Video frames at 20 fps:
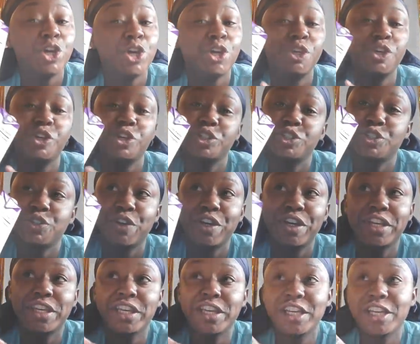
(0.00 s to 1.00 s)
you could
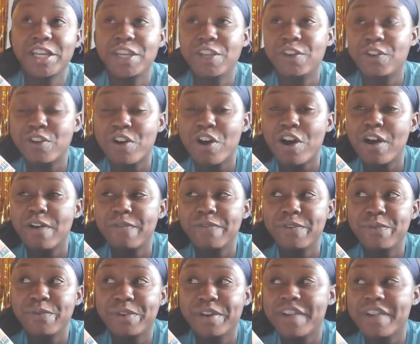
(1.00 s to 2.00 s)
drink it in your coffee,
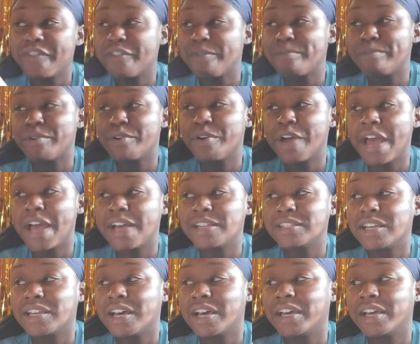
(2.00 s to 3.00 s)
whatever. But
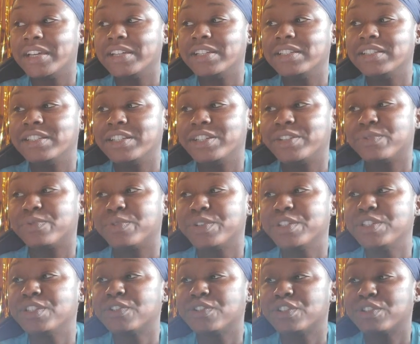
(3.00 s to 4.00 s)
as I did
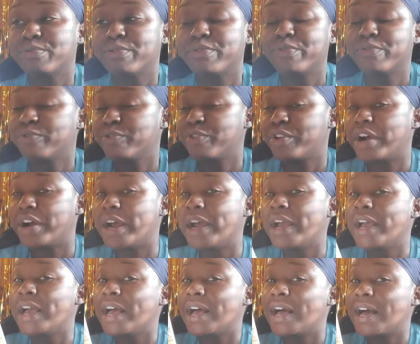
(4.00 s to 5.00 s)
research before,
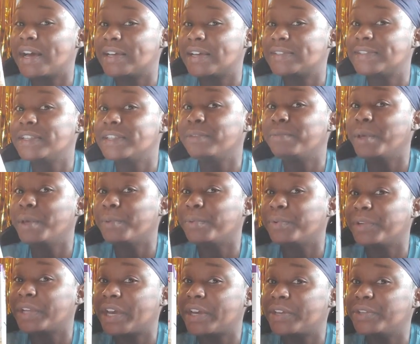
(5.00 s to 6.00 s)
I, see
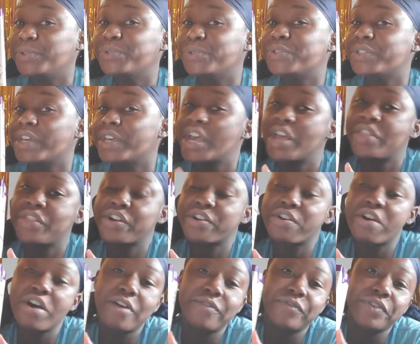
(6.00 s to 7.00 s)
people that use it in their
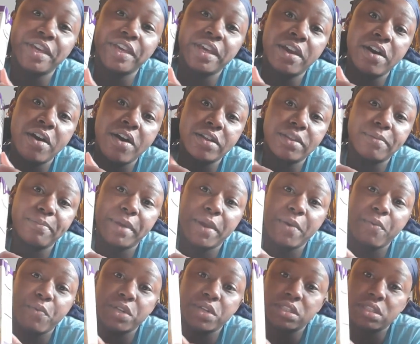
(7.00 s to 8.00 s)
coffee. It all
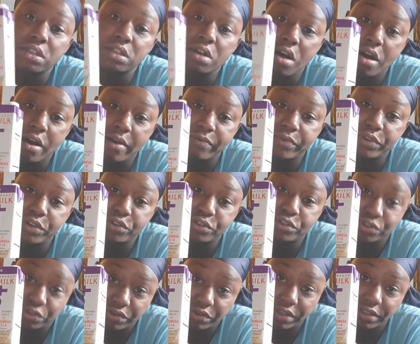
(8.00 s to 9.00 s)
depends what coffee you're
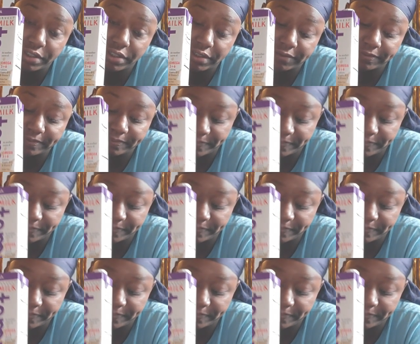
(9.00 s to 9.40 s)
drinking.